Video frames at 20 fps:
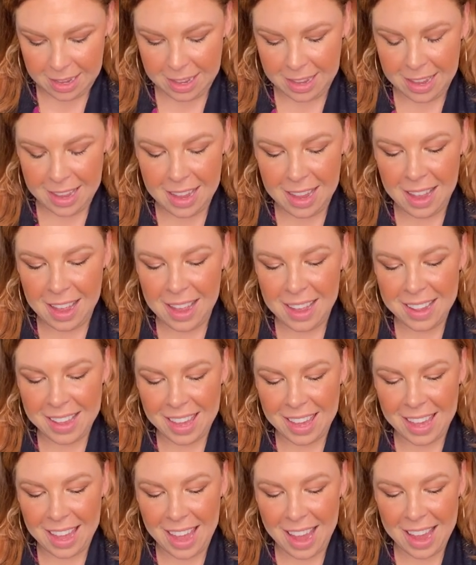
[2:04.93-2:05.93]

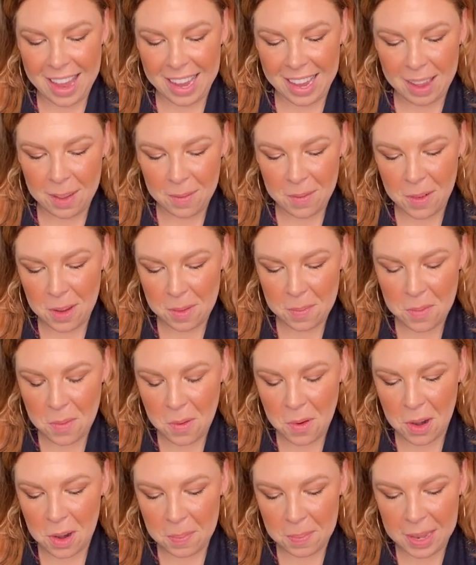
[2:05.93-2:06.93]
Okay, and get one
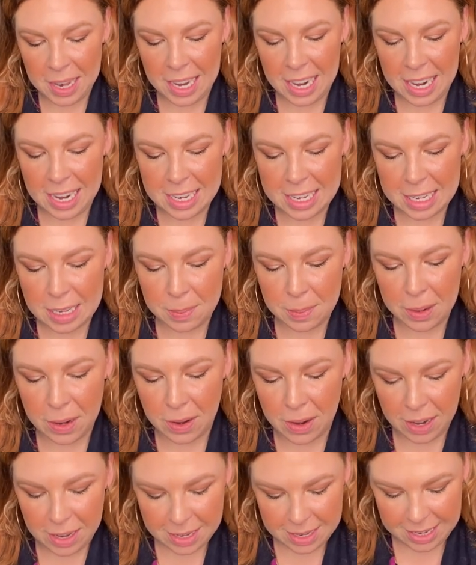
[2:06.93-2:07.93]
more, please,
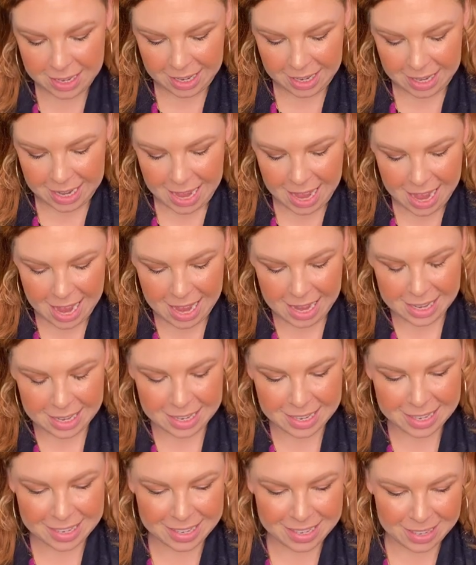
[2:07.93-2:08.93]
Spirit.
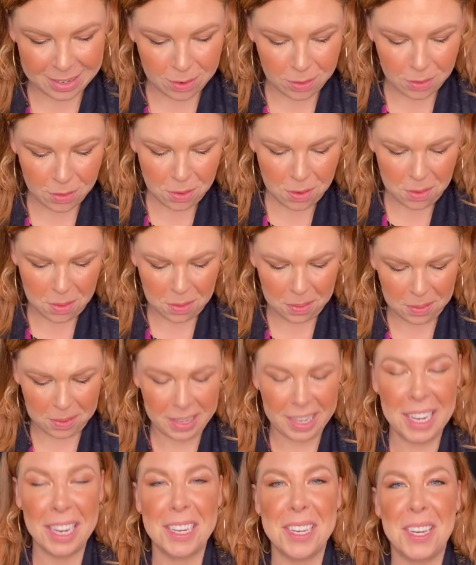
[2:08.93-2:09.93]
Yes. Oh, we
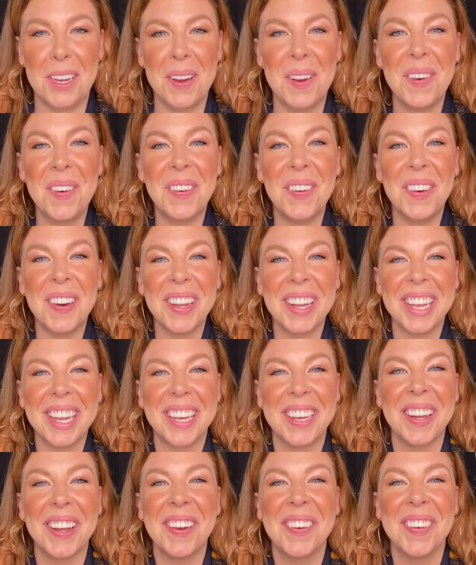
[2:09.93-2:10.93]
get 2 really
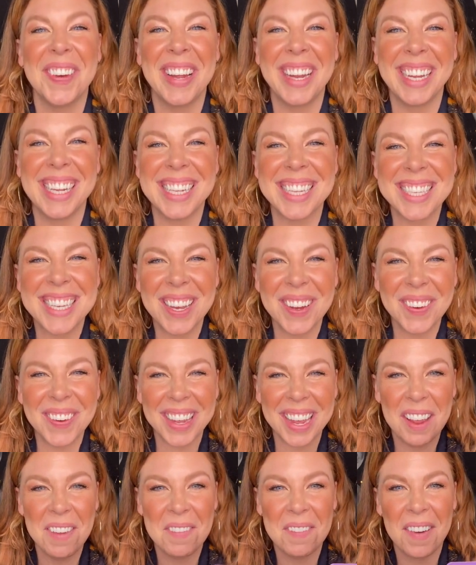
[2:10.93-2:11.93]
good ones.
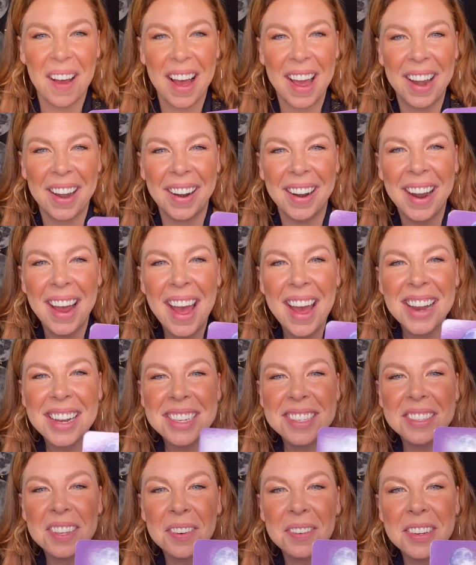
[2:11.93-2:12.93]
Okay, fire.
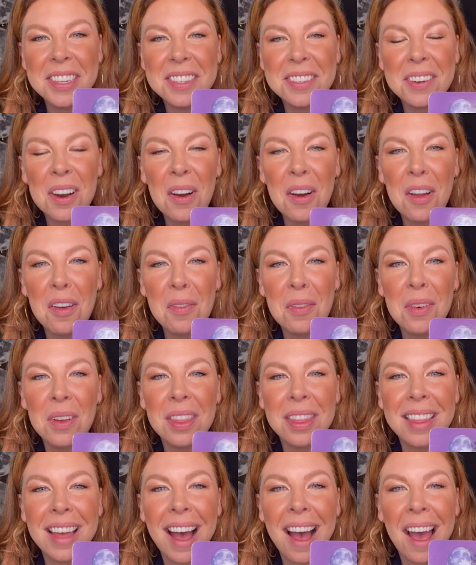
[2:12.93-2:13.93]
So we start off
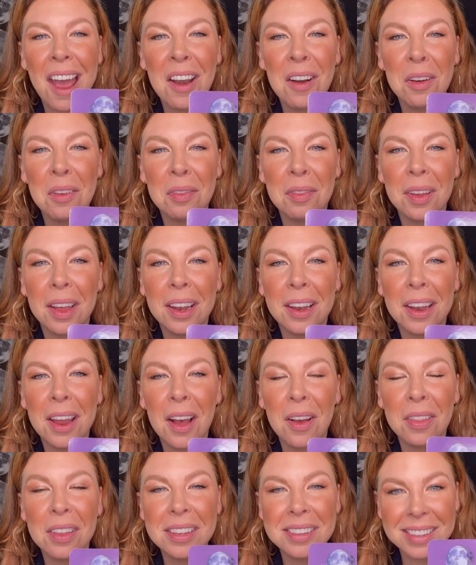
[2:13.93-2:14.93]
with the Hierophant.
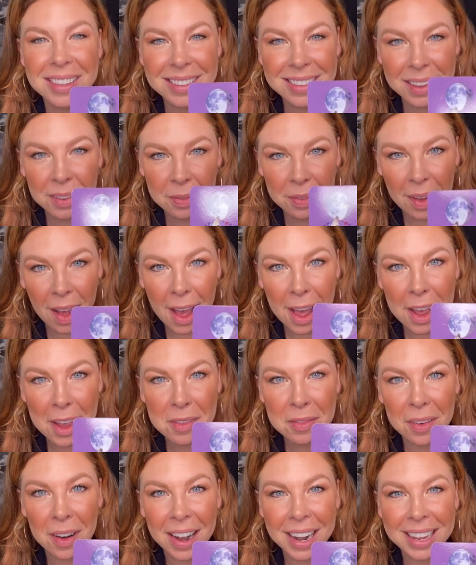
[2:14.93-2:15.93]
Now, this is the
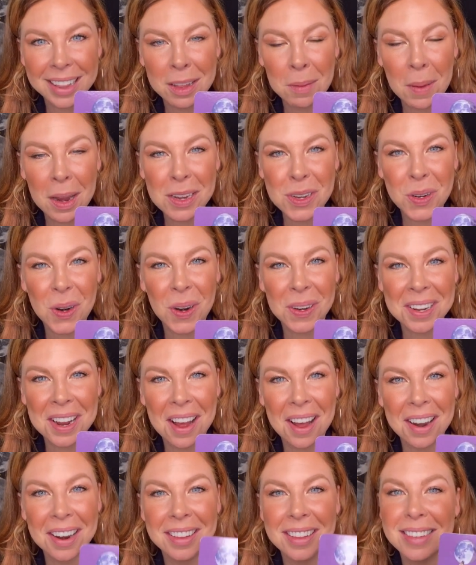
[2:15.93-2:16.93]
5, right, in the Major
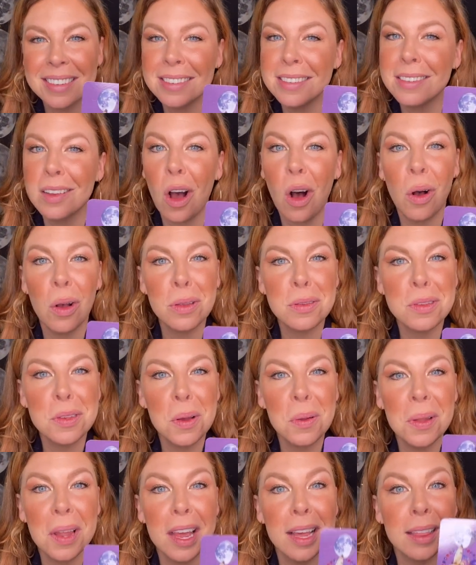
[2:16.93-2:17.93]
Arcana. This is
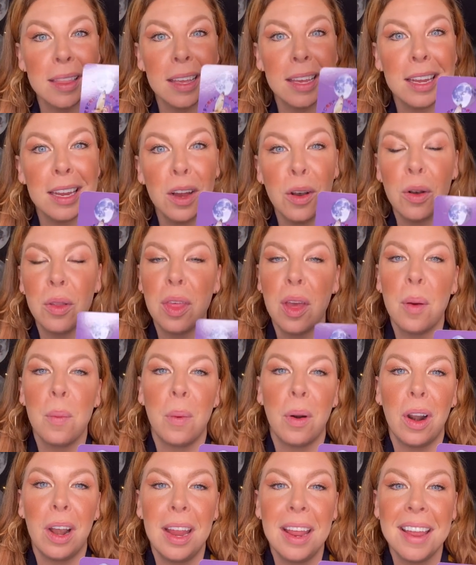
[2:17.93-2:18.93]
also like the year that
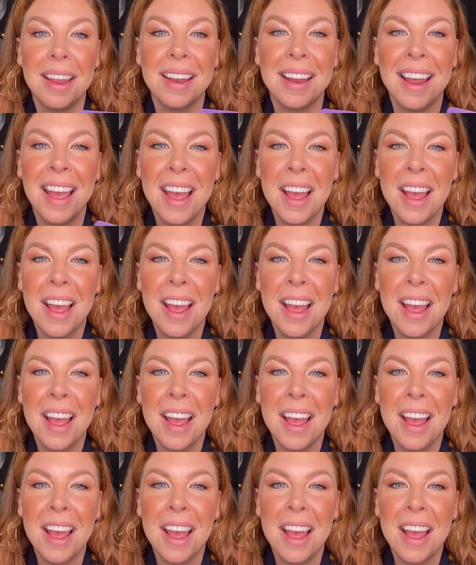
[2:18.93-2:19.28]
we're in.